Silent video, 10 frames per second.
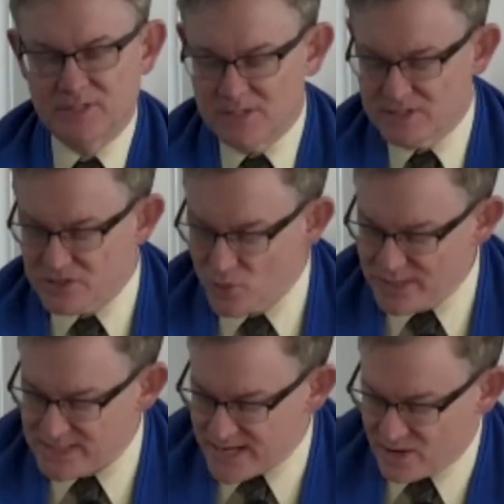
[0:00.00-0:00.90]
So we
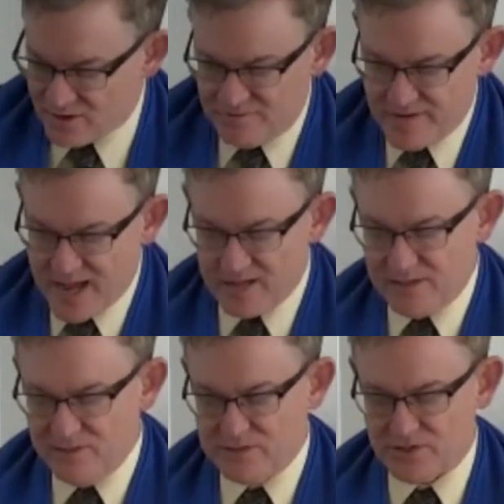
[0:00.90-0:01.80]
take our
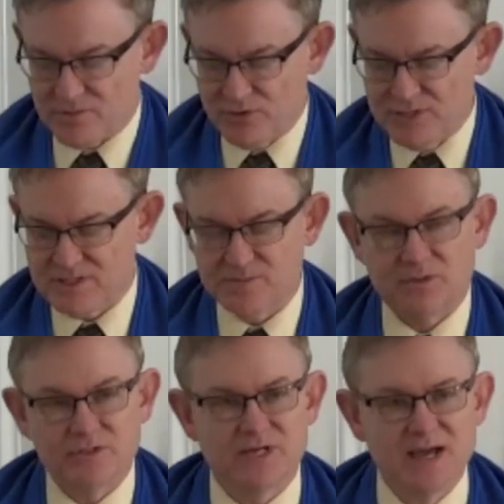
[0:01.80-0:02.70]
values and our
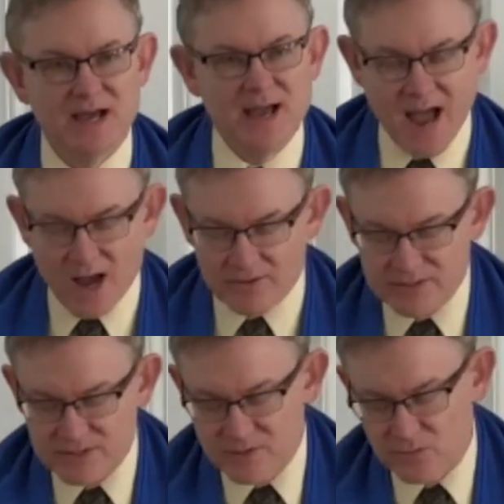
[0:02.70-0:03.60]
principles out
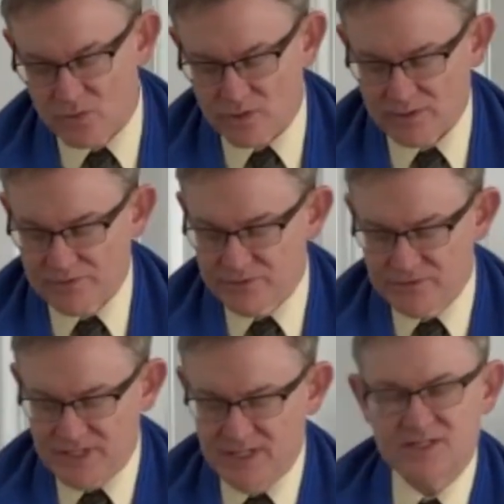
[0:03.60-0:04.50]
into the world through
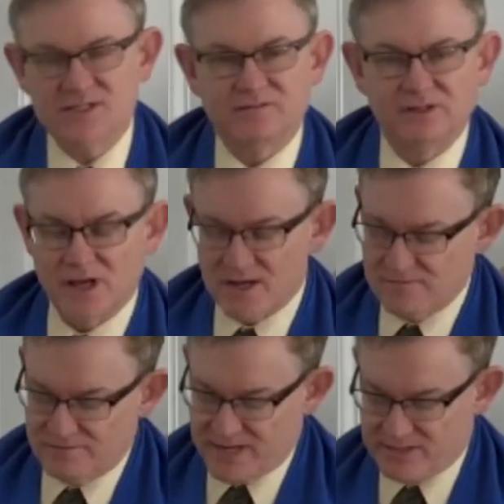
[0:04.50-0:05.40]
deeds of
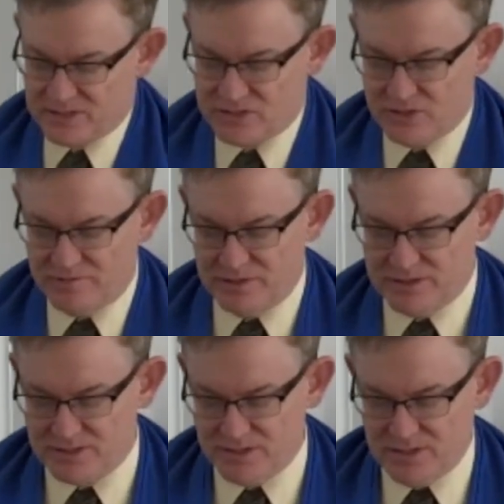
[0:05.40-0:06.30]
love and
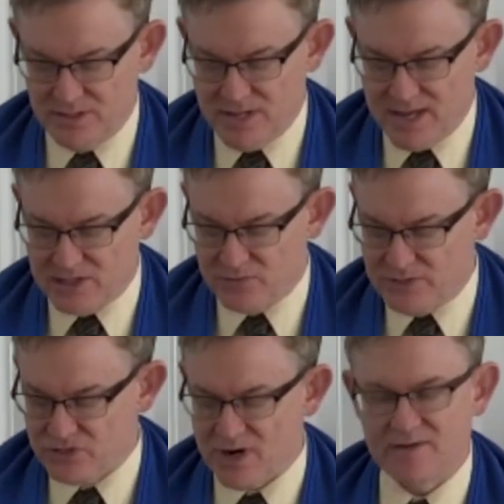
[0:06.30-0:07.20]
service as we
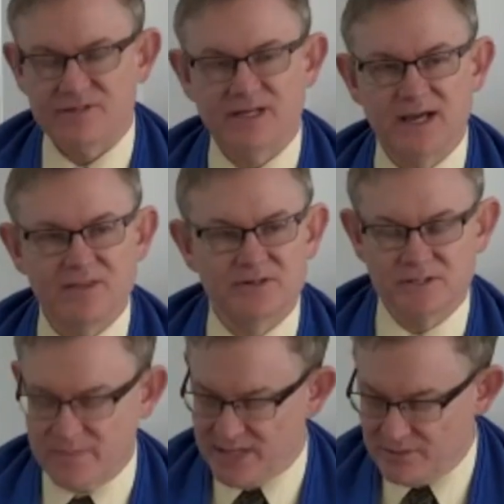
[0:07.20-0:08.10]
strive together to
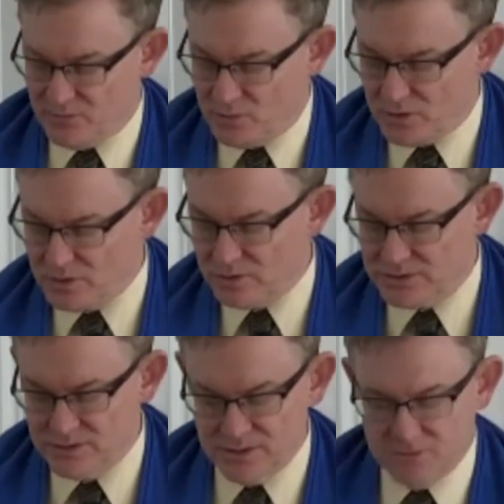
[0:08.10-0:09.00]
make the world
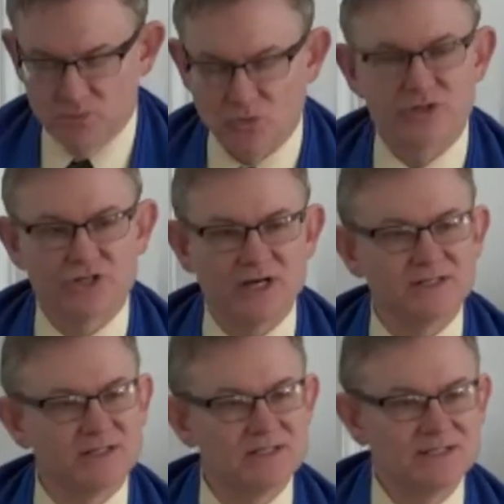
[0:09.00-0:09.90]
more
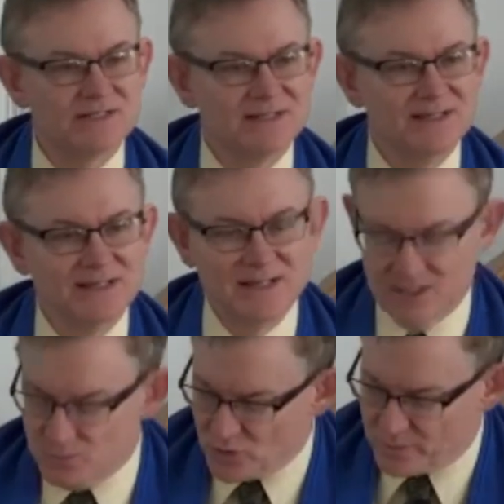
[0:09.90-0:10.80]
just
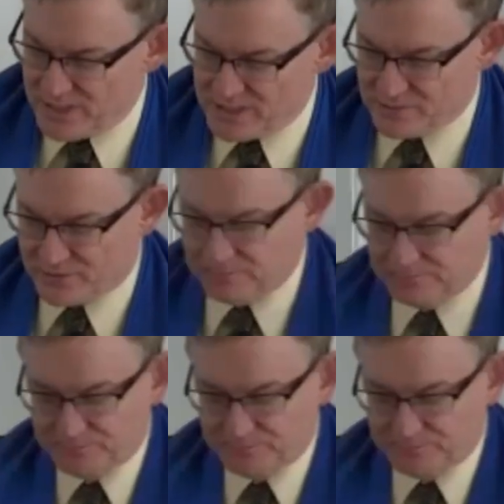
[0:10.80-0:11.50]
and more peaceful.